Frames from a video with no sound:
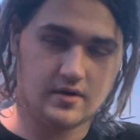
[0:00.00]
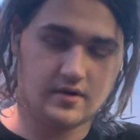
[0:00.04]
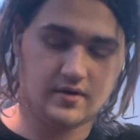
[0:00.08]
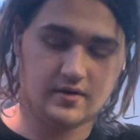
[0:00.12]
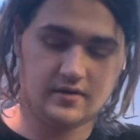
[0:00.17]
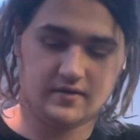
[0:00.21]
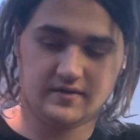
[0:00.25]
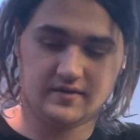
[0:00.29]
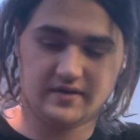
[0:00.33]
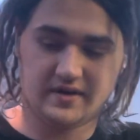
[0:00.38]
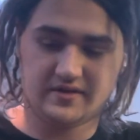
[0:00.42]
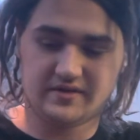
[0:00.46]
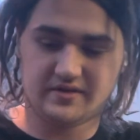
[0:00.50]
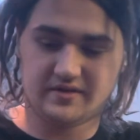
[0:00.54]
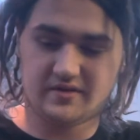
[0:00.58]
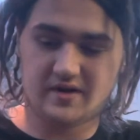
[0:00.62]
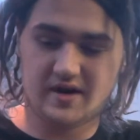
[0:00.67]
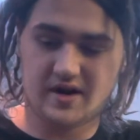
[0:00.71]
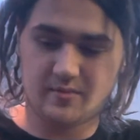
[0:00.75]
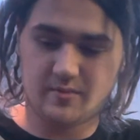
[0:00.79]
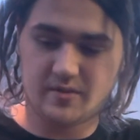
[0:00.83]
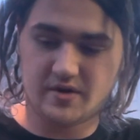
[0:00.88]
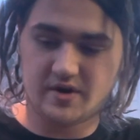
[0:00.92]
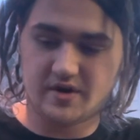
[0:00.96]
sounds a
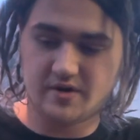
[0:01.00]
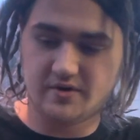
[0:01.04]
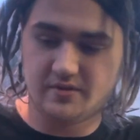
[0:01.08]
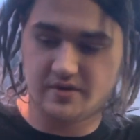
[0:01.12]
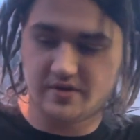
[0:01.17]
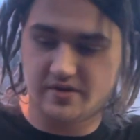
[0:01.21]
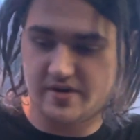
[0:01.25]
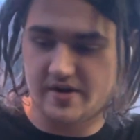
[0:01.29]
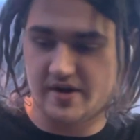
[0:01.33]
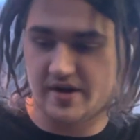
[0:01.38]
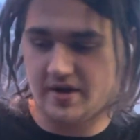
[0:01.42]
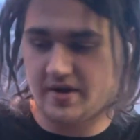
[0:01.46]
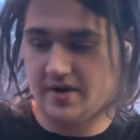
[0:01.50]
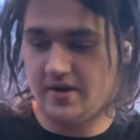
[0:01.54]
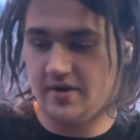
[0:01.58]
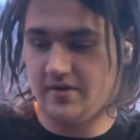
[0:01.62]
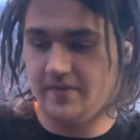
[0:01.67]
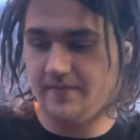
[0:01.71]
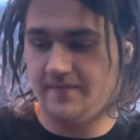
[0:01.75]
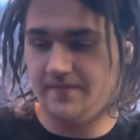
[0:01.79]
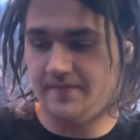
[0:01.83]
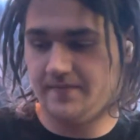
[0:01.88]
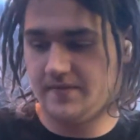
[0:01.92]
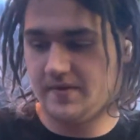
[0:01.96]
lot better with thick.
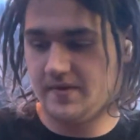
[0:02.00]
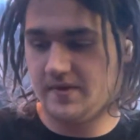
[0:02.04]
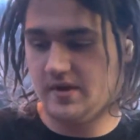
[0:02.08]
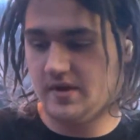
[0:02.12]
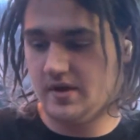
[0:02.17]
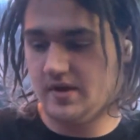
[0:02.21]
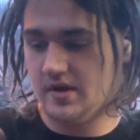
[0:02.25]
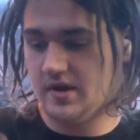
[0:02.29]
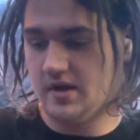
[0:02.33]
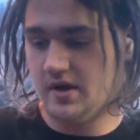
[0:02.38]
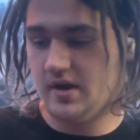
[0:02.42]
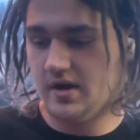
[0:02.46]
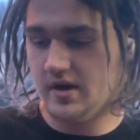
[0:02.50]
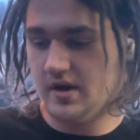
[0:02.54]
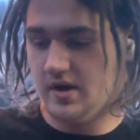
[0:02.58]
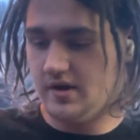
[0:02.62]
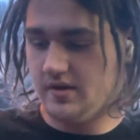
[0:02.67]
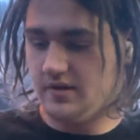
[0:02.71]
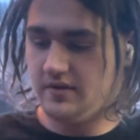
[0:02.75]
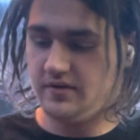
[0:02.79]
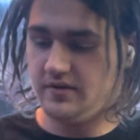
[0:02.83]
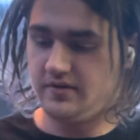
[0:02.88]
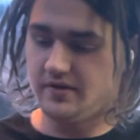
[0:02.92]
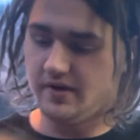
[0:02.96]

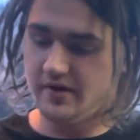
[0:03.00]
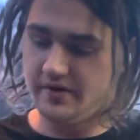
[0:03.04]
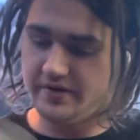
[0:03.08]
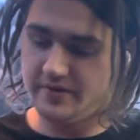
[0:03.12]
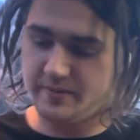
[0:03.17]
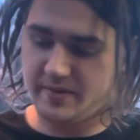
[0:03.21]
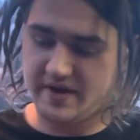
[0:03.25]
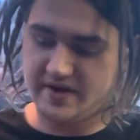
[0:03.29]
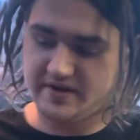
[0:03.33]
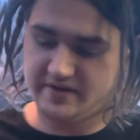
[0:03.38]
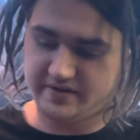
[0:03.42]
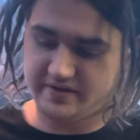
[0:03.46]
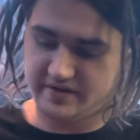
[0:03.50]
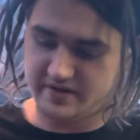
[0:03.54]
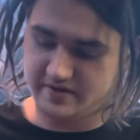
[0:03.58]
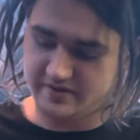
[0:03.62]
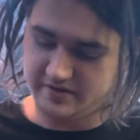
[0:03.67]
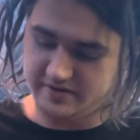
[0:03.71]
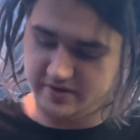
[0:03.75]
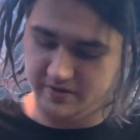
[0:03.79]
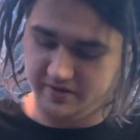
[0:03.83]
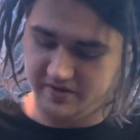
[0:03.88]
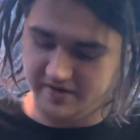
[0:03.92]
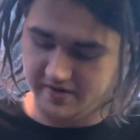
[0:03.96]
This all depends on the
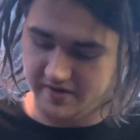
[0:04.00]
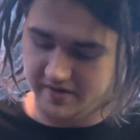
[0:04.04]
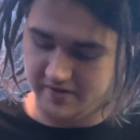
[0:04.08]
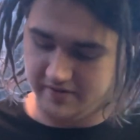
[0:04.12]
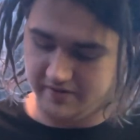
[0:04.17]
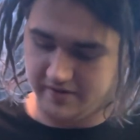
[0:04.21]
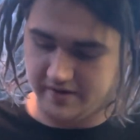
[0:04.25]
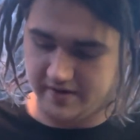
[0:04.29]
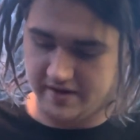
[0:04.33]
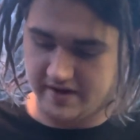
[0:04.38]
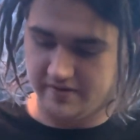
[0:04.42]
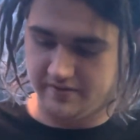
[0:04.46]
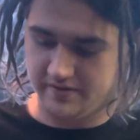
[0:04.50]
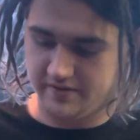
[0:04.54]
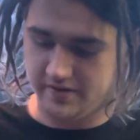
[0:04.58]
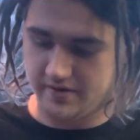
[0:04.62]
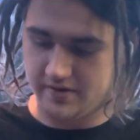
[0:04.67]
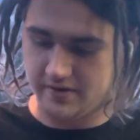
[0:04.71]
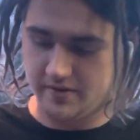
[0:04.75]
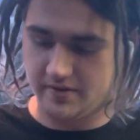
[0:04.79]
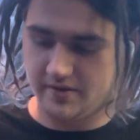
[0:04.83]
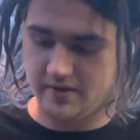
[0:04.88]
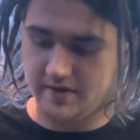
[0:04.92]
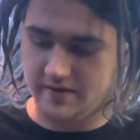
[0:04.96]
tuning of your knife too.
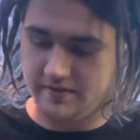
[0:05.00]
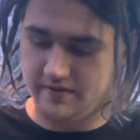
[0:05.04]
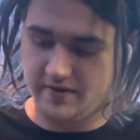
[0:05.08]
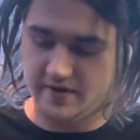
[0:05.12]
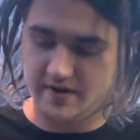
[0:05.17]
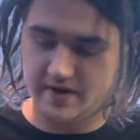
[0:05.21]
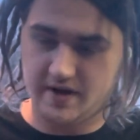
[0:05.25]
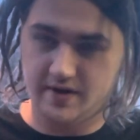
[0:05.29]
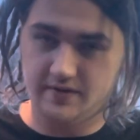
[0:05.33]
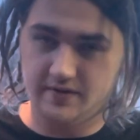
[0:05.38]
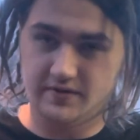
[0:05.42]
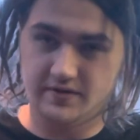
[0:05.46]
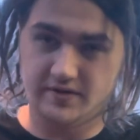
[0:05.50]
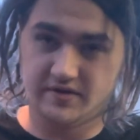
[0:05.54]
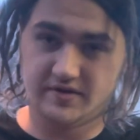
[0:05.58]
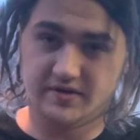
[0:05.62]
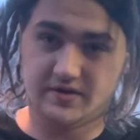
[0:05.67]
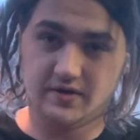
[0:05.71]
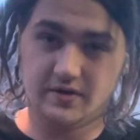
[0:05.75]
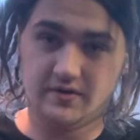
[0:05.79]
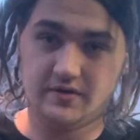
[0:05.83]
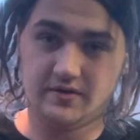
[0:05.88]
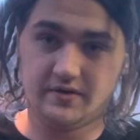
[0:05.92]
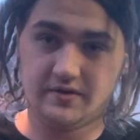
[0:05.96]
If your knife is
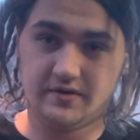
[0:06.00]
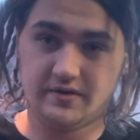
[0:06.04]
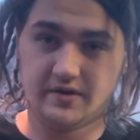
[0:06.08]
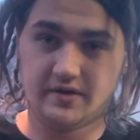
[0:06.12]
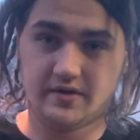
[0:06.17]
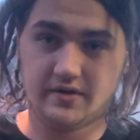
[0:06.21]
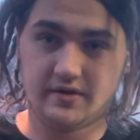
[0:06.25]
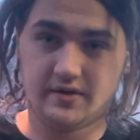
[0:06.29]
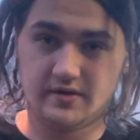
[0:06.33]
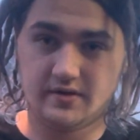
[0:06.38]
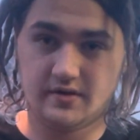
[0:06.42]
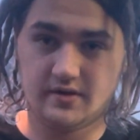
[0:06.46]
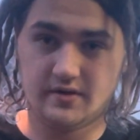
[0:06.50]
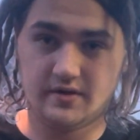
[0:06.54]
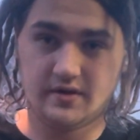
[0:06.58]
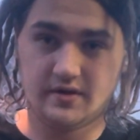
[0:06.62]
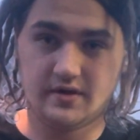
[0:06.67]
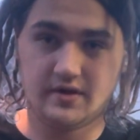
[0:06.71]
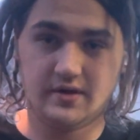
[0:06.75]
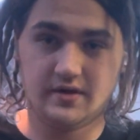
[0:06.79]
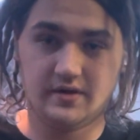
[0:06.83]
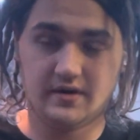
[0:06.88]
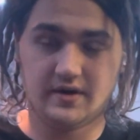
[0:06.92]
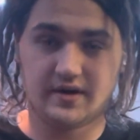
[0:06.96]
tuned
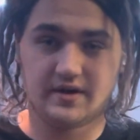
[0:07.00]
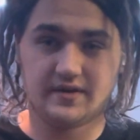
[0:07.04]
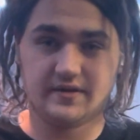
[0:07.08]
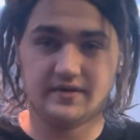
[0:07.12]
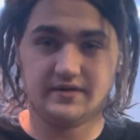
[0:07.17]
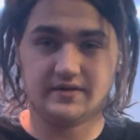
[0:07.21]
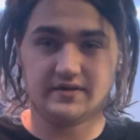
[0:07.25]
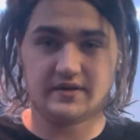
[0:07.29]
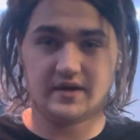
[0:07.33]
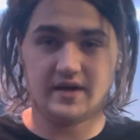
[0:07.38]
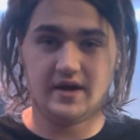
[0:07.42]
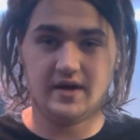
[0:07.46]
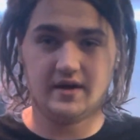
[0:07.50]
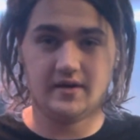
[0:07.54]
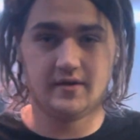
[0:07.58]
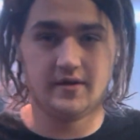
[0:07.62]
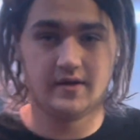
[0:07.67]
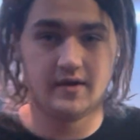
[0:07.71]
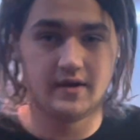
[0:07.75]
like this guy,